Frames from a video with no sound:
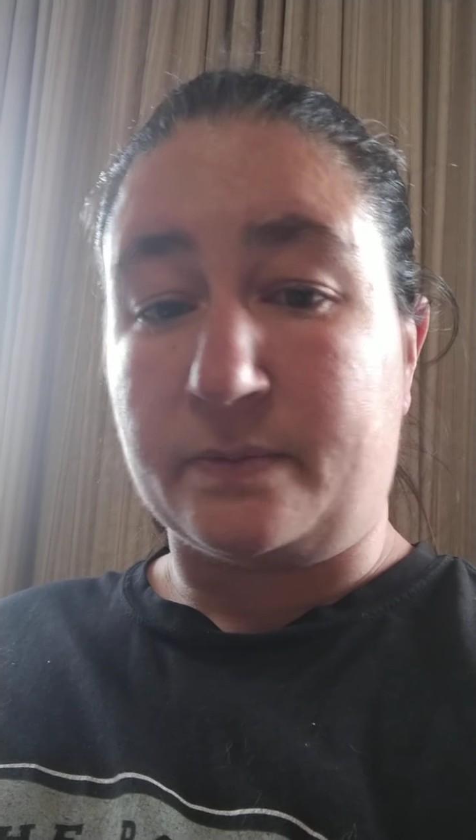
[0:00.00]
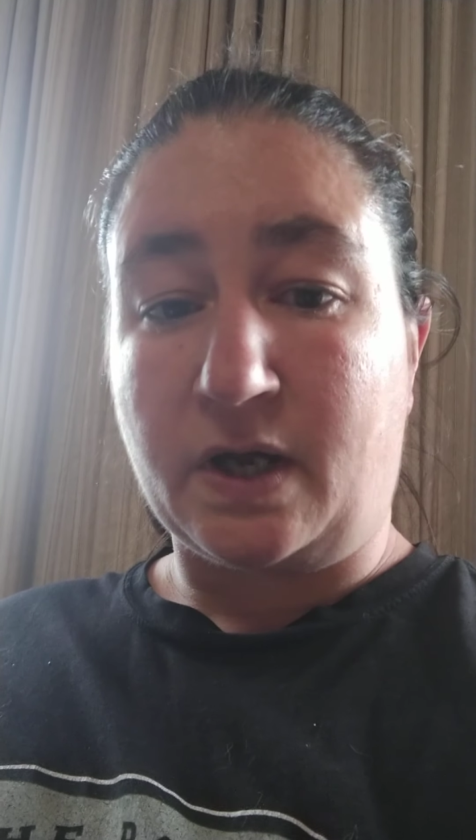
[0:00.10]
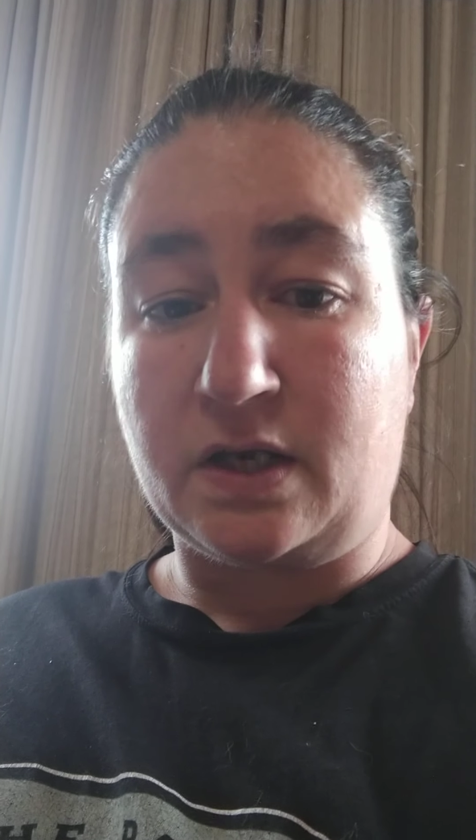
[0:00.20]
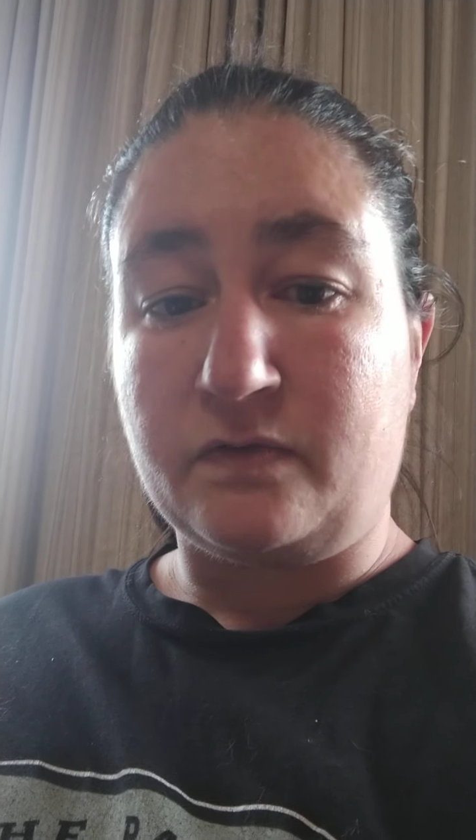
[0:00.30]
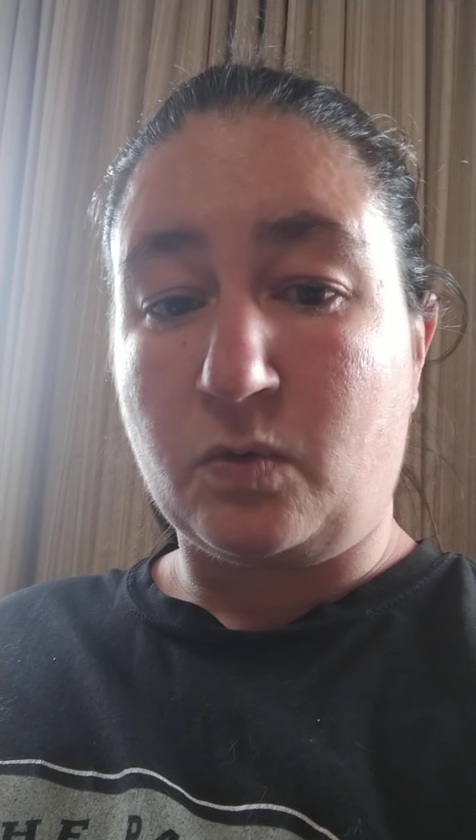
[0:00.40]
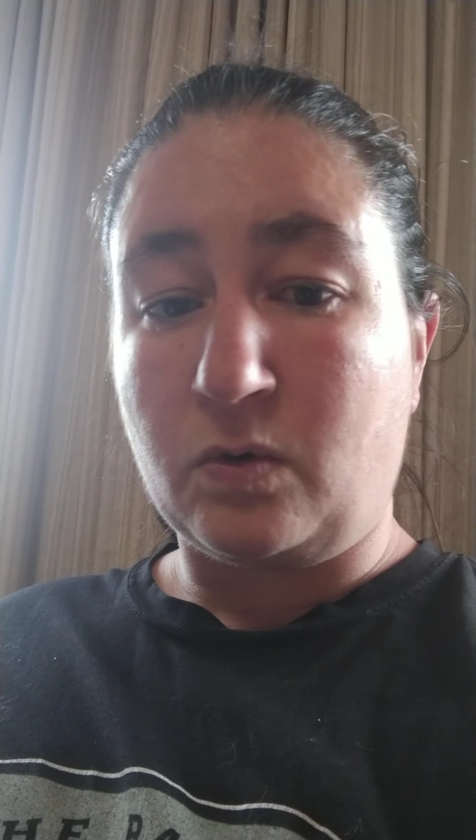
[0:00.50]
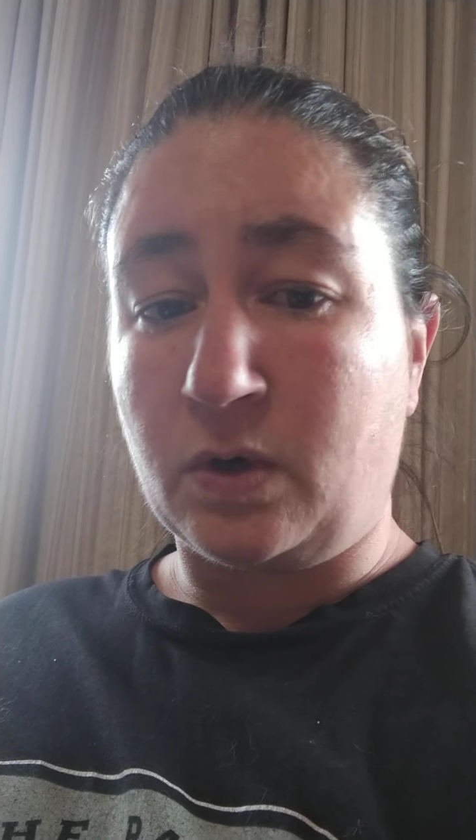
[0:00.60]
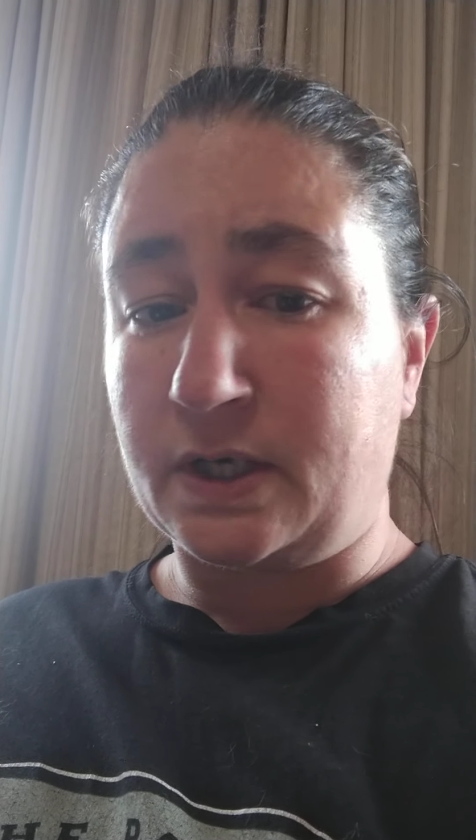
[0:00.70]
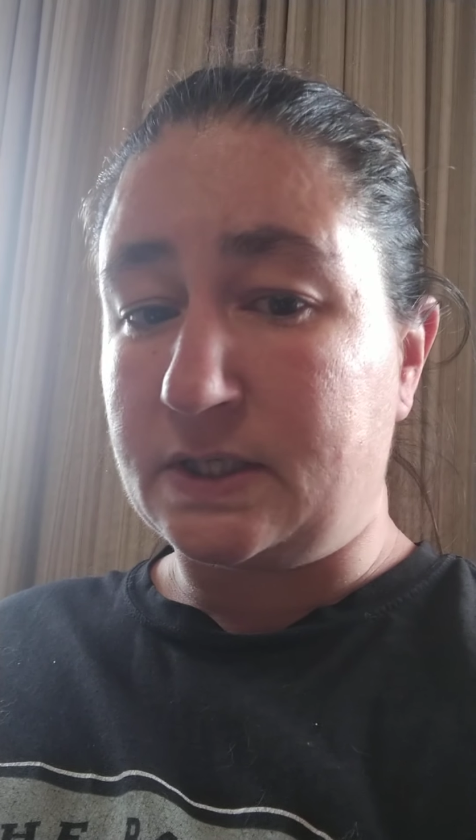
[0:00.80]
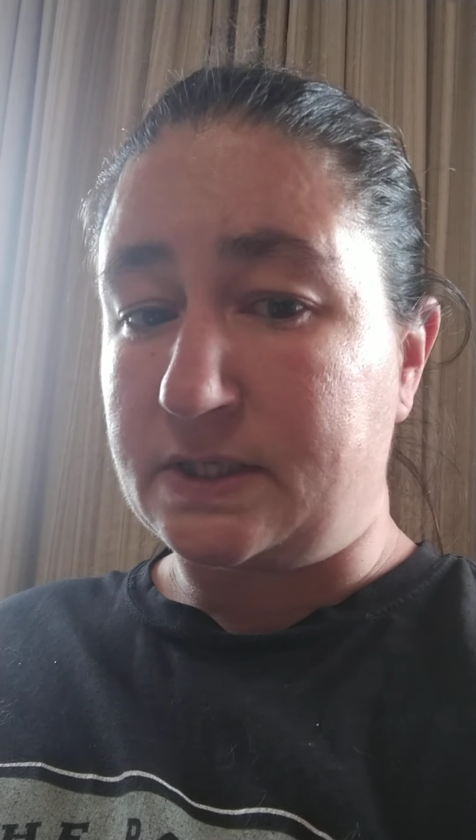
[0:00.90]
kind of
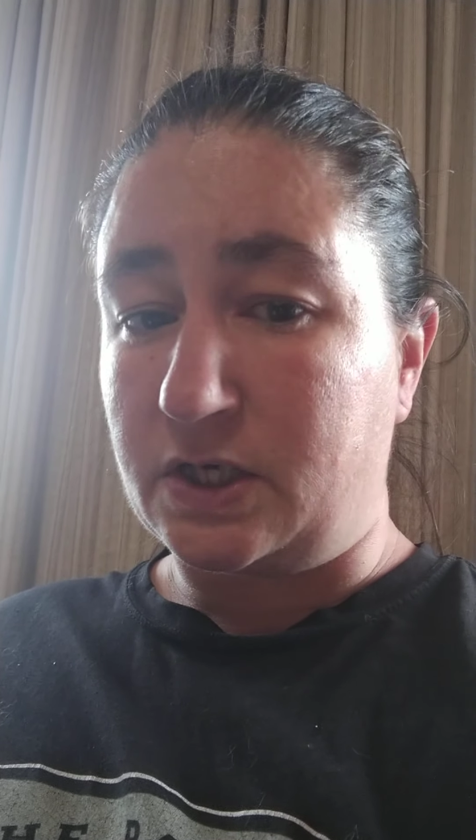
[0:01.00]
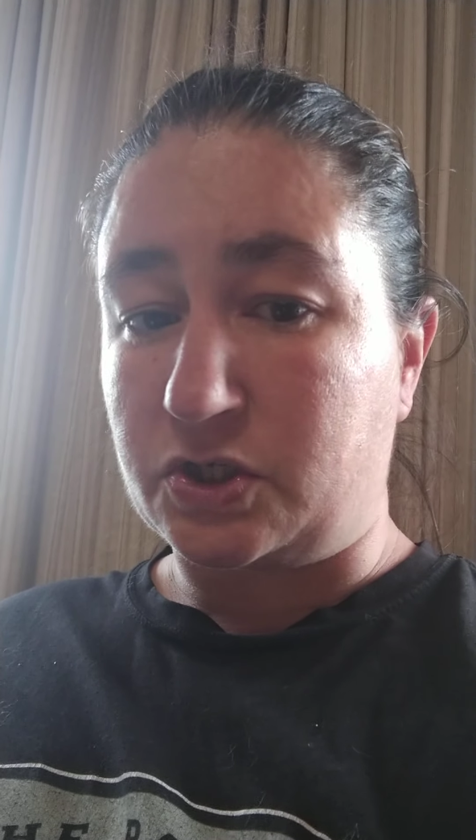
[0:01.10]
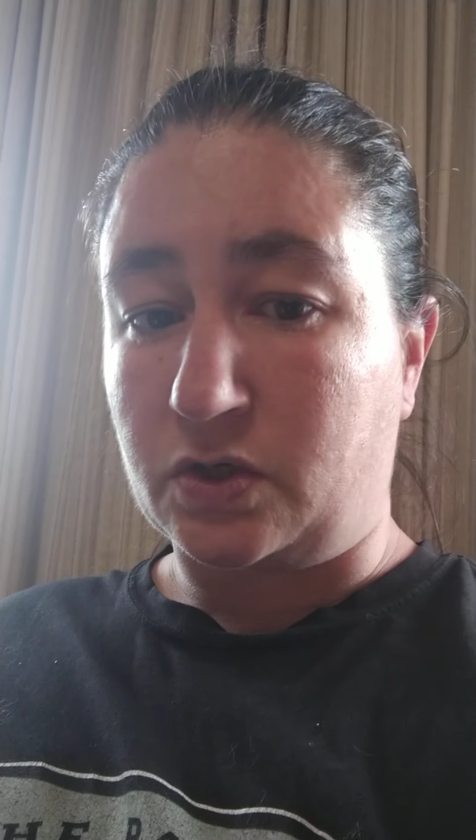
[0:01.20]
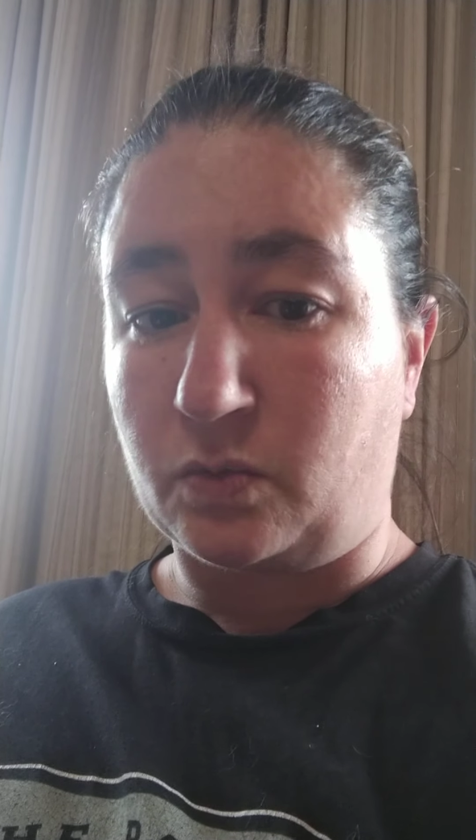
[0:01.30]
organization,